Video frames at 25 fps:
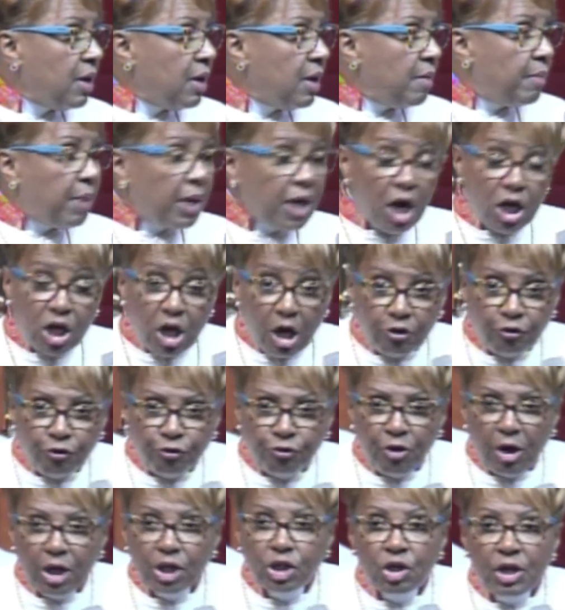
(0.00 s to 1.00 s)
But a
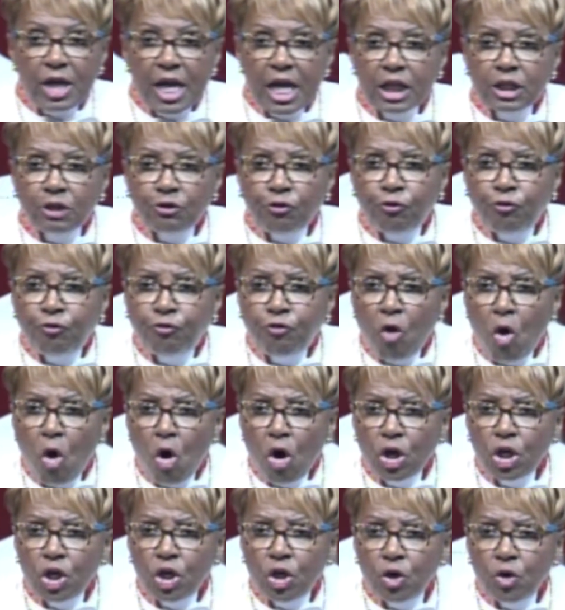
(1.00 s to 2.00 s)
confronter is for
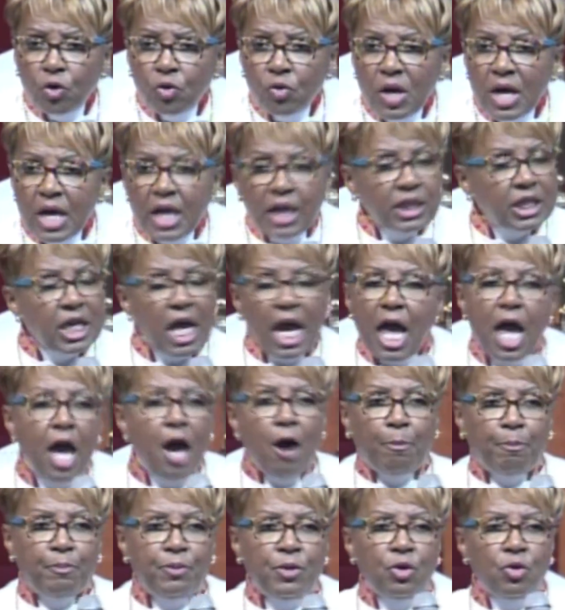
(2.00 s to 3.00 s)
you to
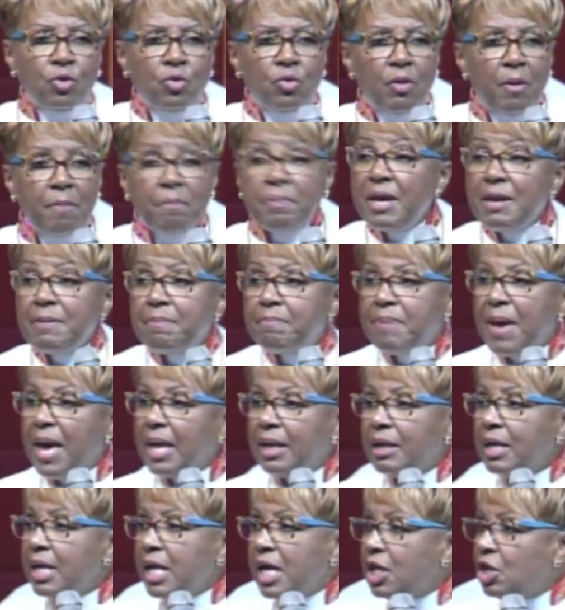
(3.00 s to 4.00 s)
help you be
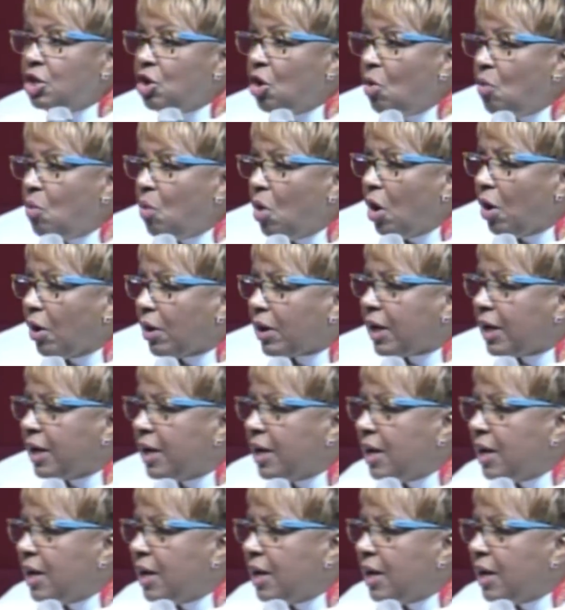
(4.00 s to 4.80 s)
better in your work.